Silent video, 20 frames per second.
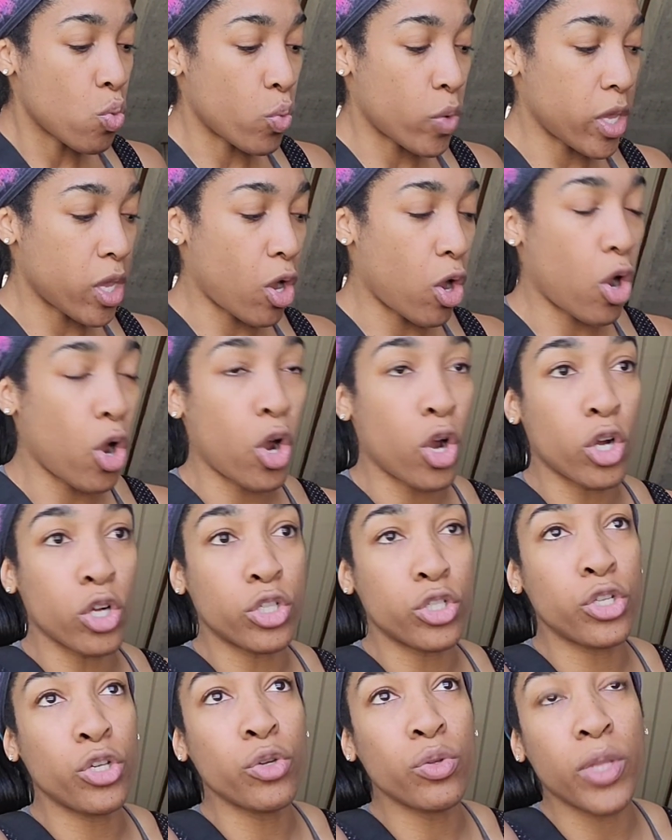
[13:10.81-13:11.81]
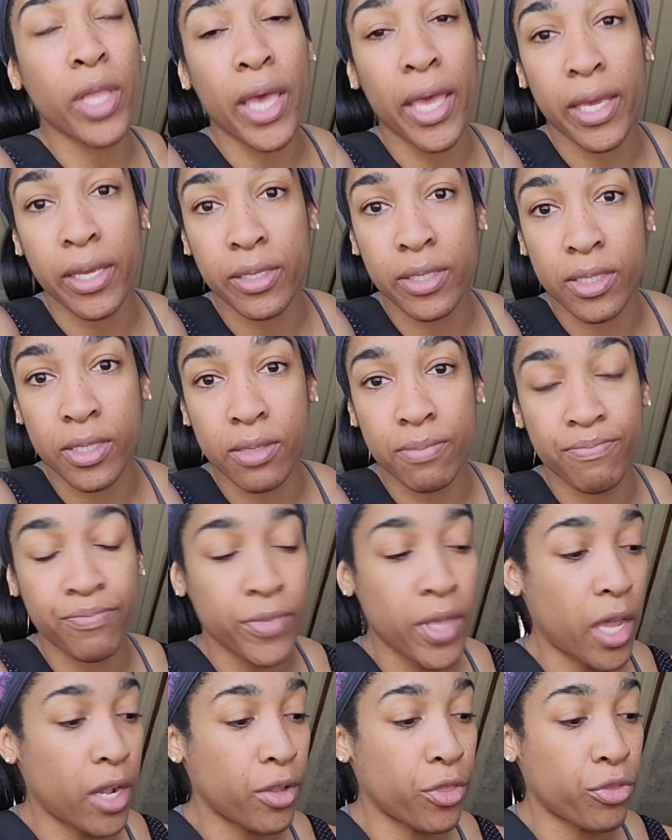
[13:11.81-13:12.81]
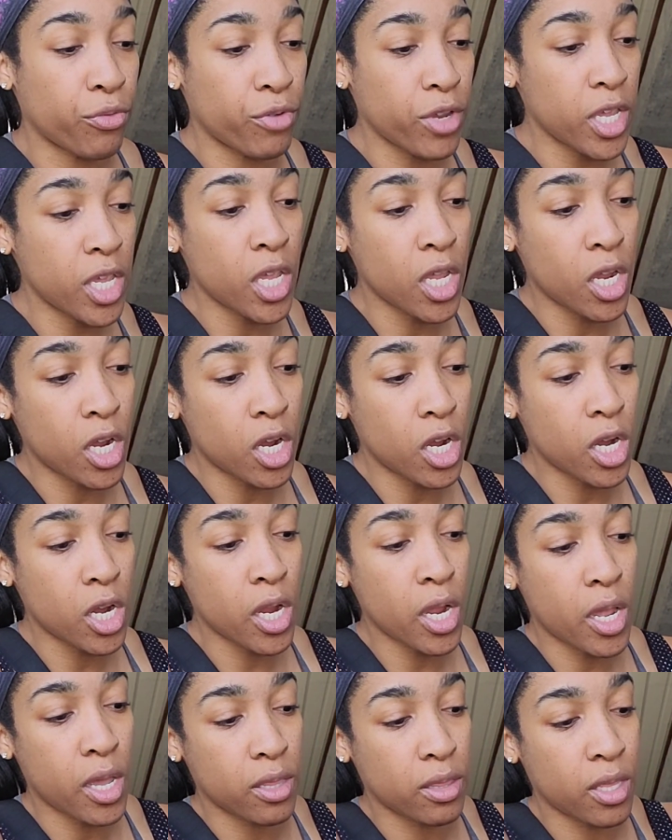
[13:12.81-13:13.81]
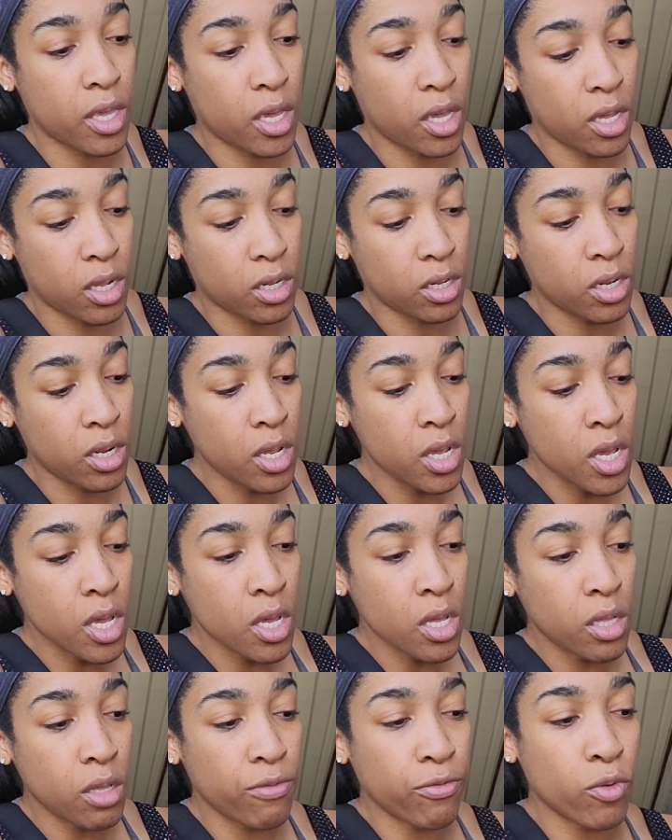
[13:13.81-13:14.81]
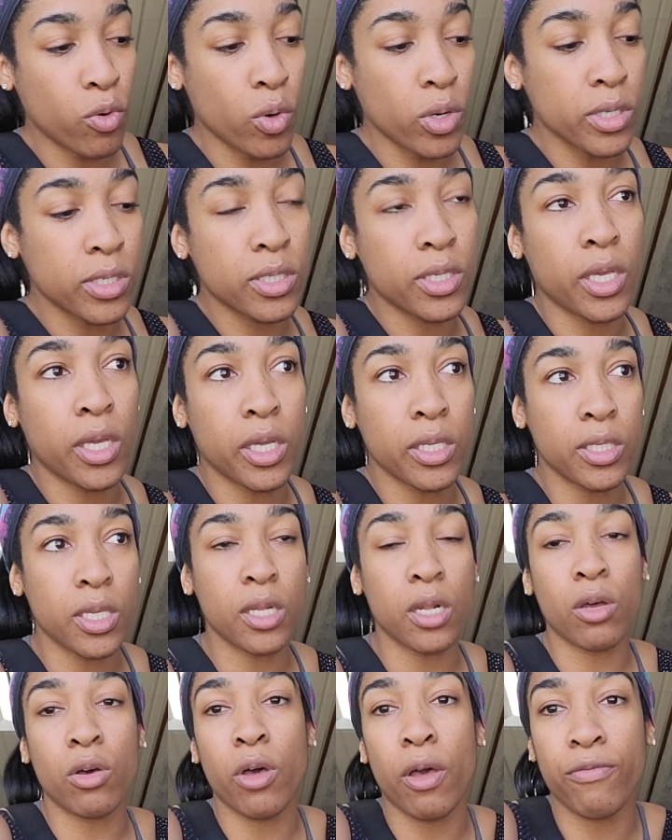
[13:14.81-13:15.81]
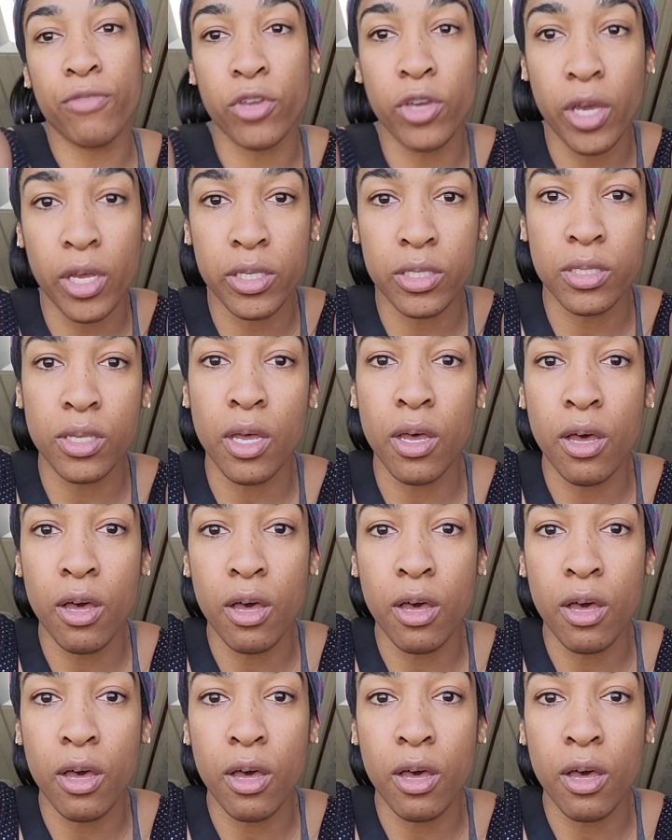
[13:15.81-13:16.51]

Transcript: We are 2 legs out of 3 here, and then of course, like I said, I'll have you guys